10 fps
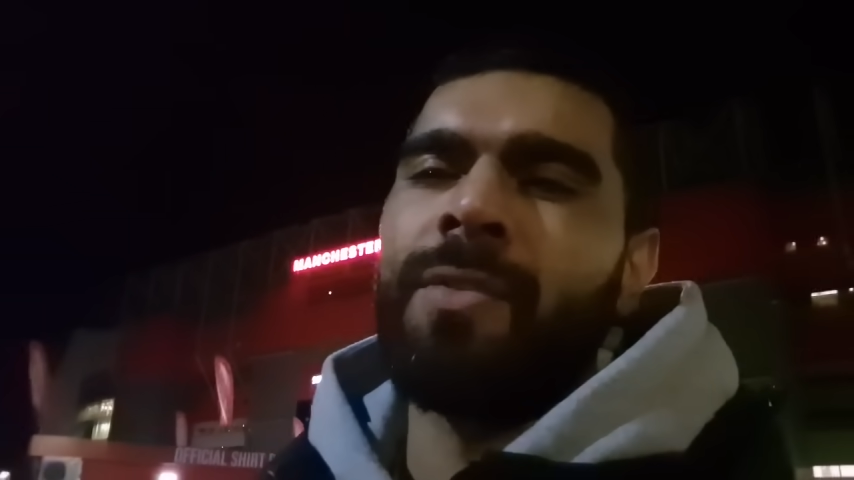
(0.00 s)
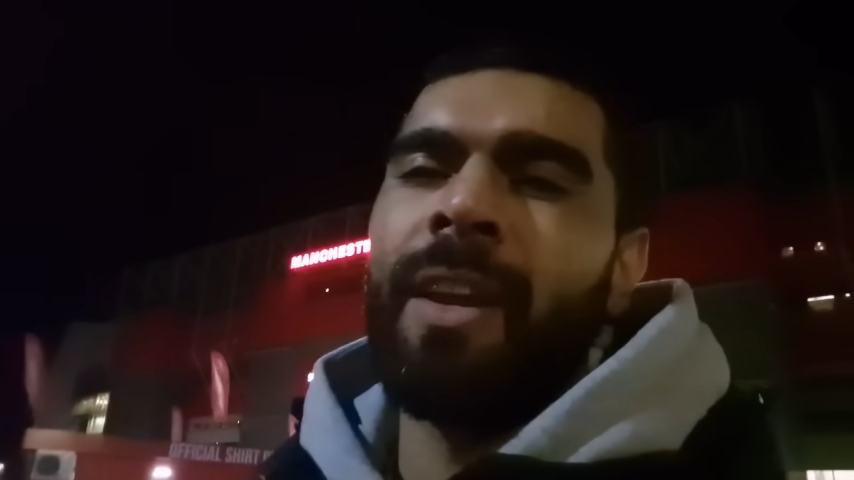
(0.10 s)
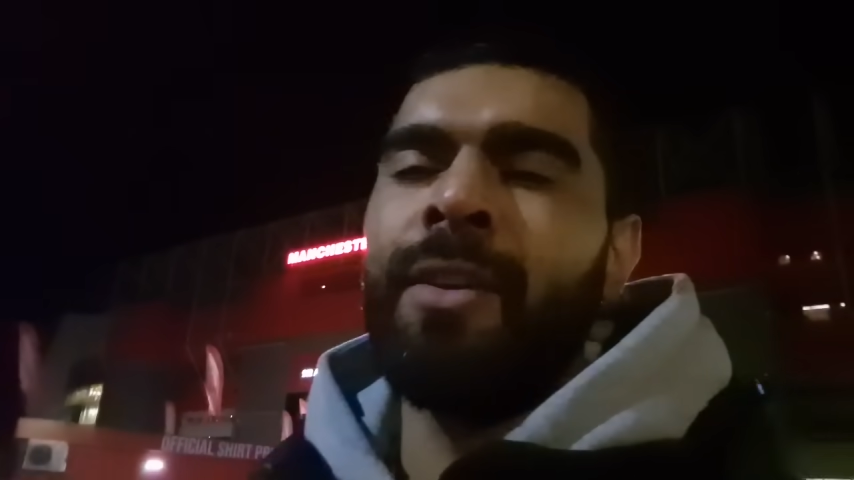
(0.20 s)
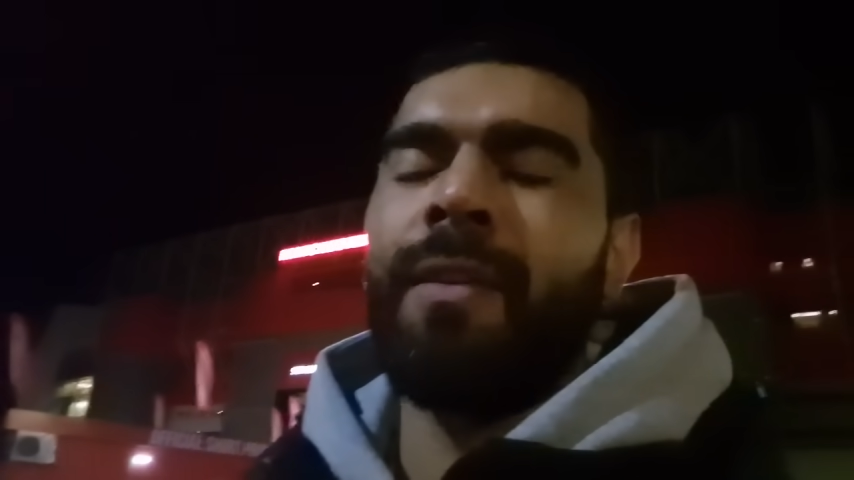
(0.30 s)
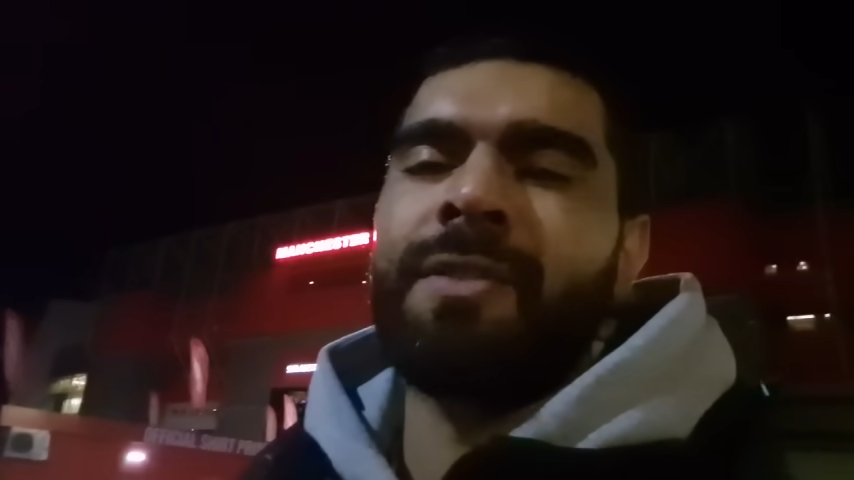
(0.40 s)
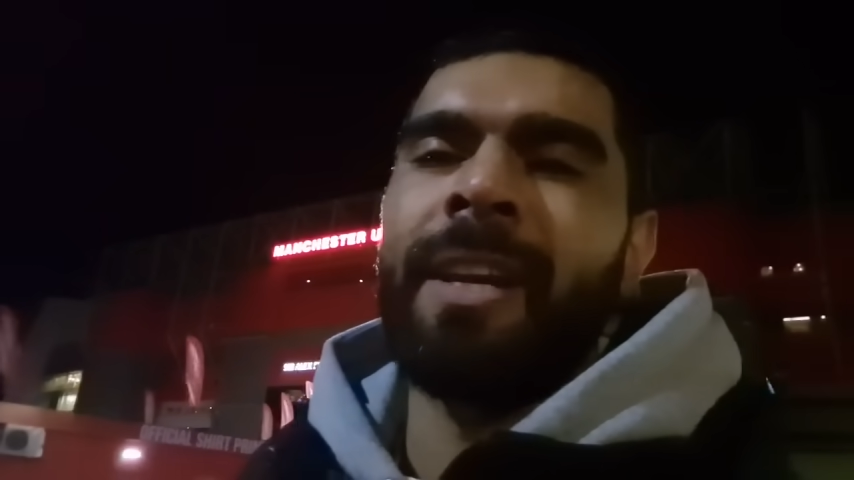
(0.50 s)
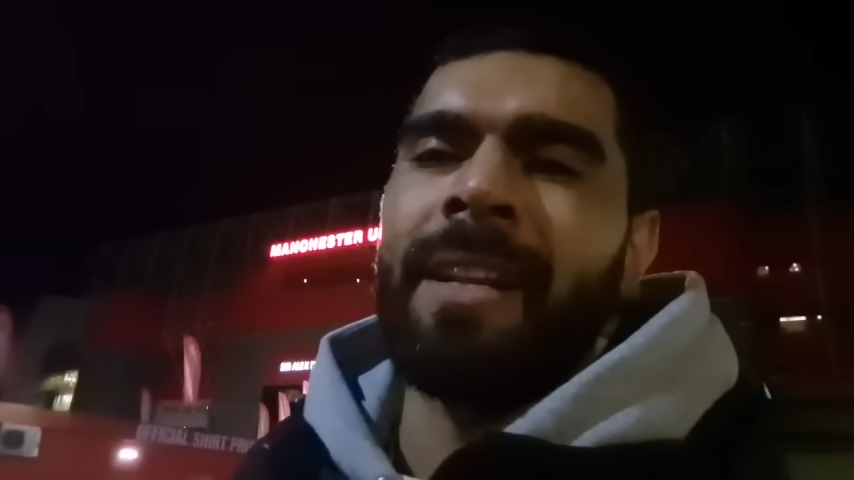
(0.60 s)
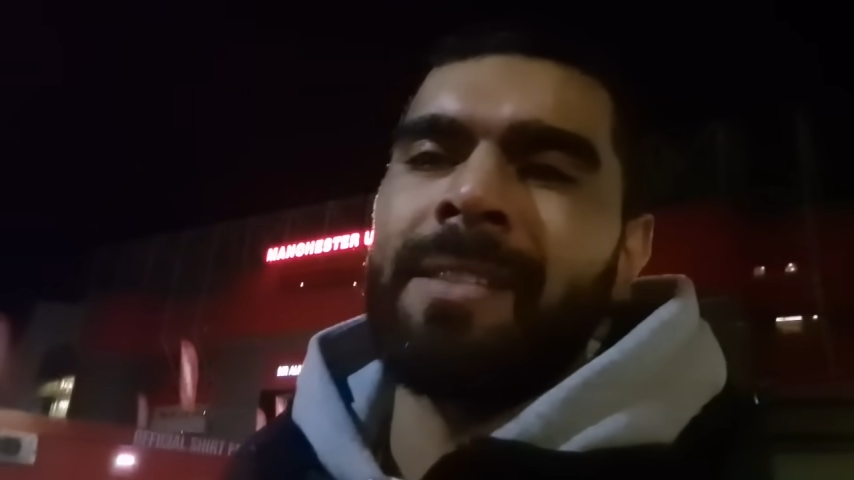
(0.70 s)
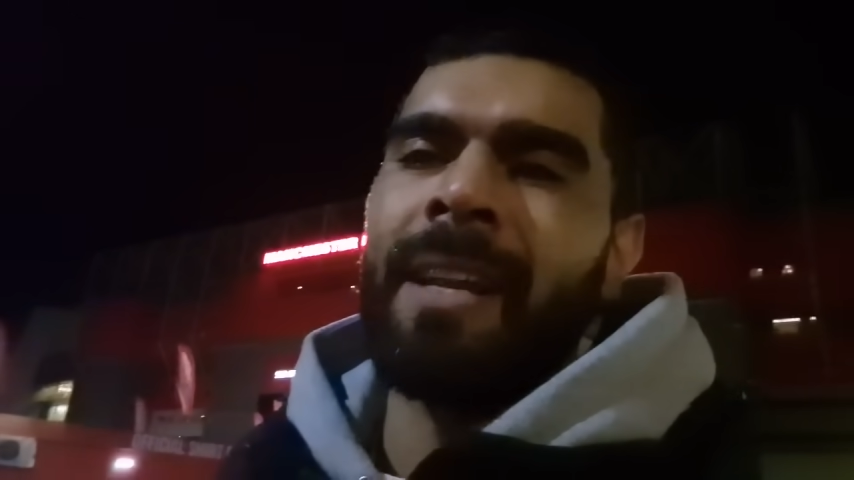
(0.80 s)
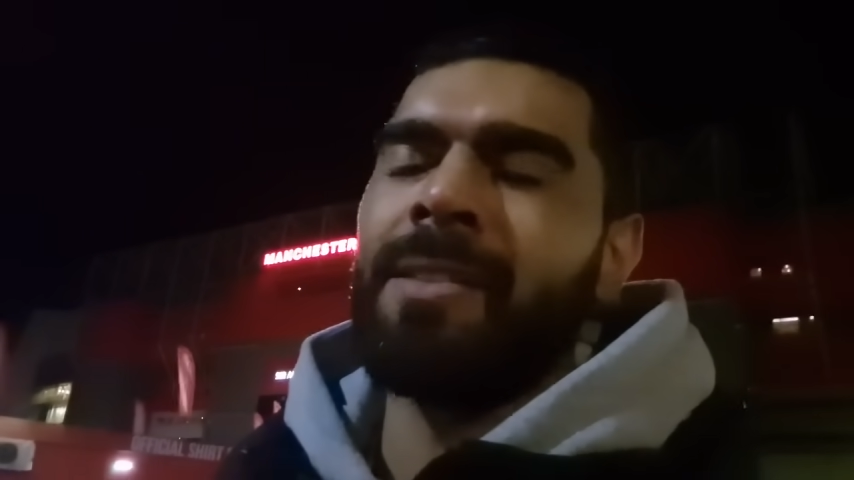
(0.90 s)
enough to
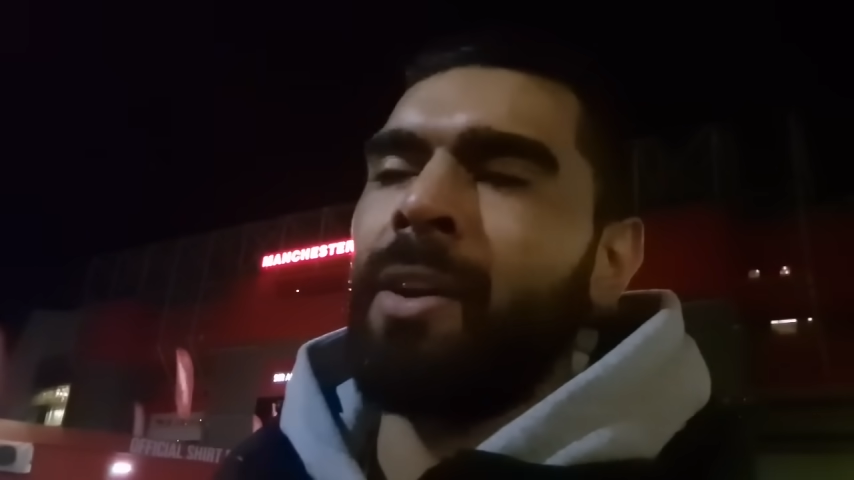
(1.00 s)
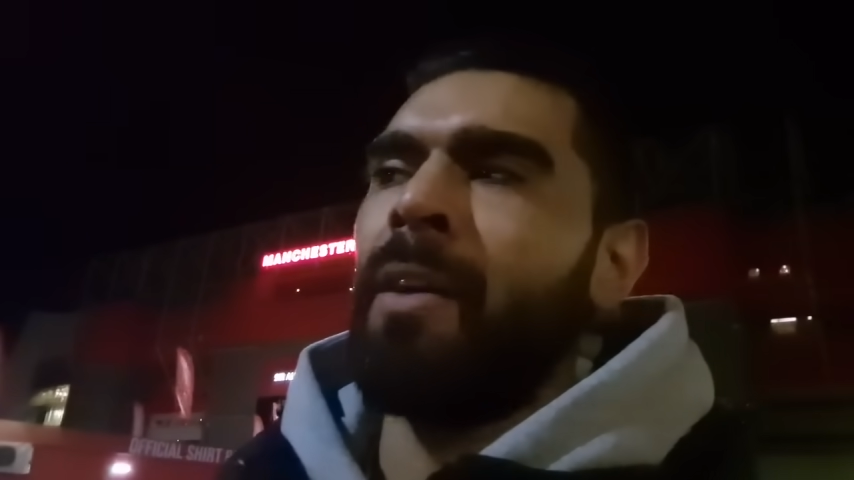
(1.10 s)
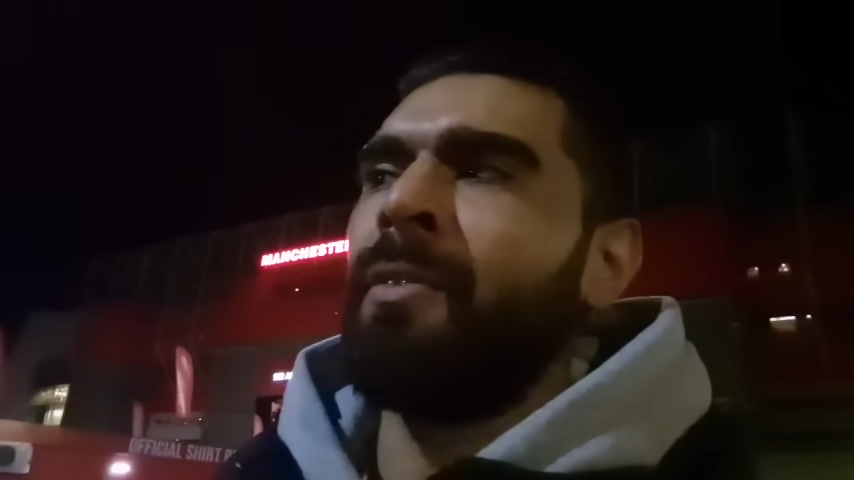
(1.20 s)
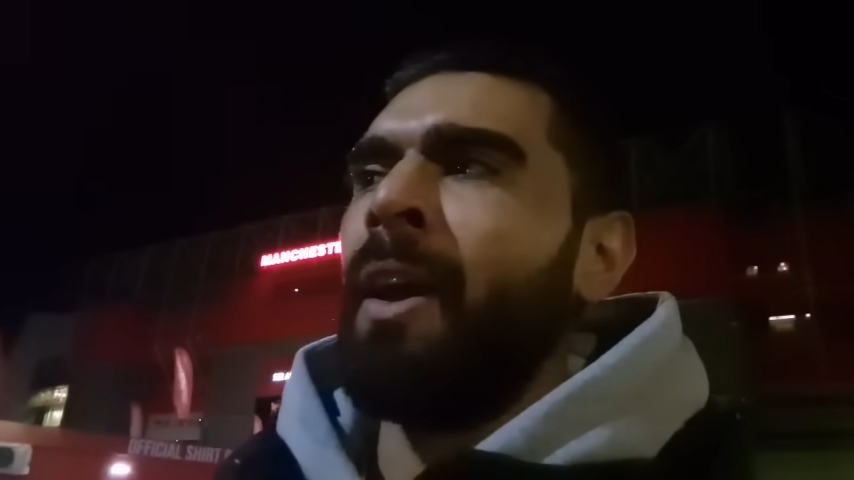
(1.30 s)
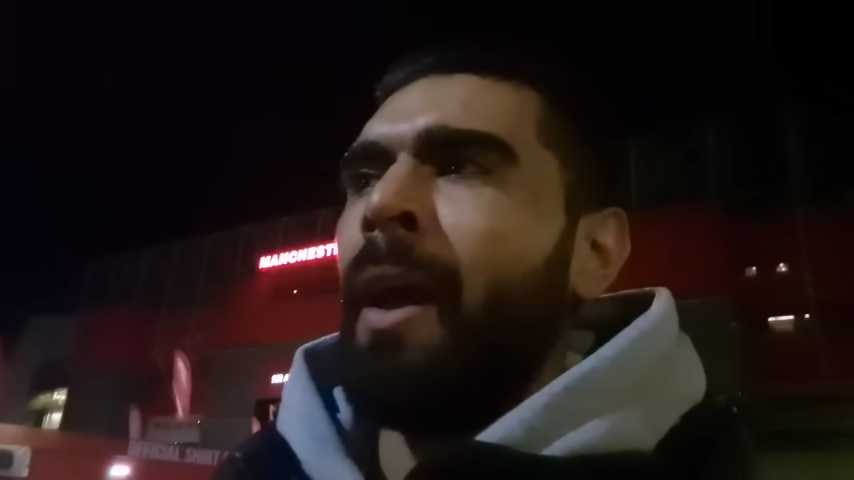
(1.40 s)
get sent off.